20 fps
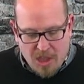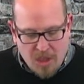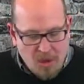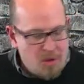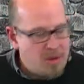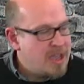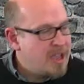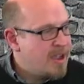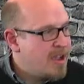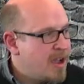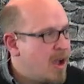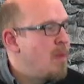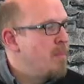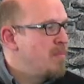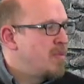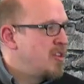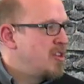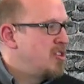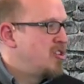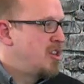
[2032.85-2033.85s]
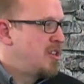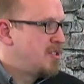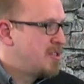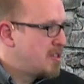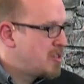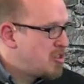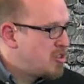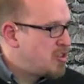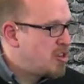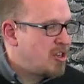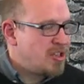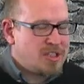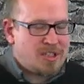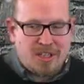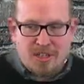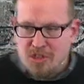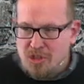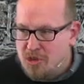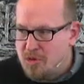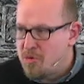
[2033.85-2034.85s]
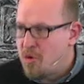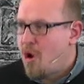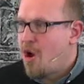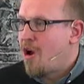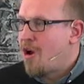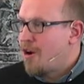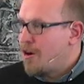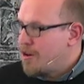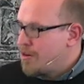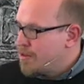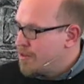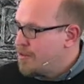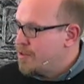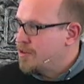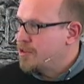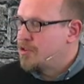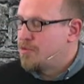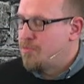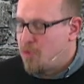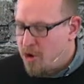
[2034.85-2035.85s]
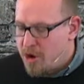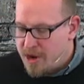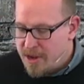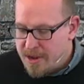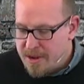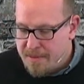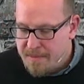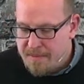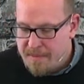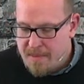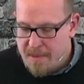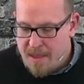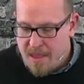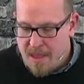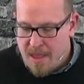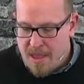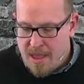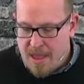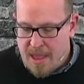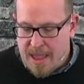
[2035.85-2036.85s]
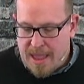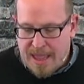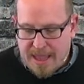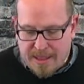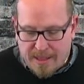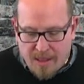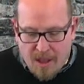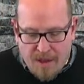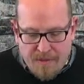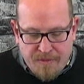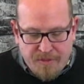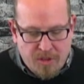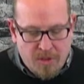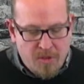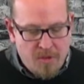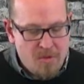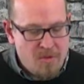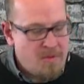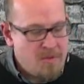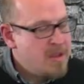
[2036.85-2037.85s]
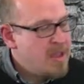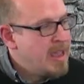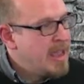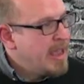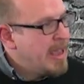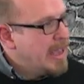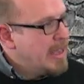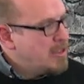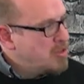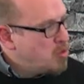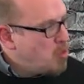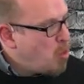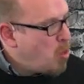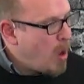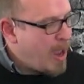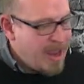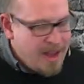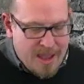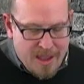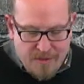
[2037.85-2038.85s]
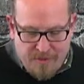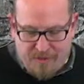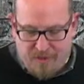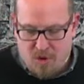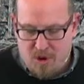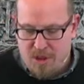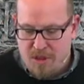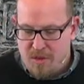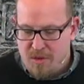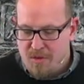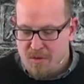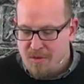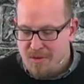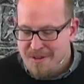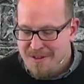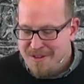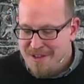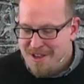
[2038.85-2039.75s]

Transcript: You can come to Jesus just as you are this morning. Yes. He loves you, He's waiting for you.